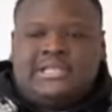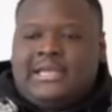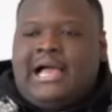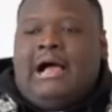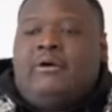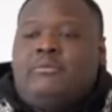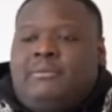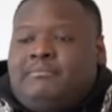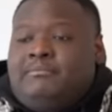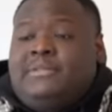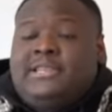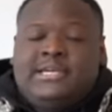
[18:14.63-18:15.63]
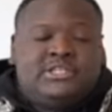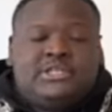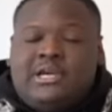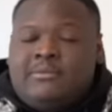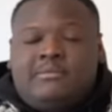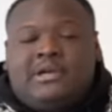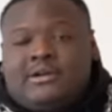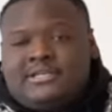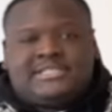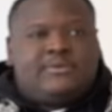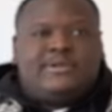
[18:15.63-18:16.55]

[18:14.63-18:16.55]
Like I'm gonna be honest, I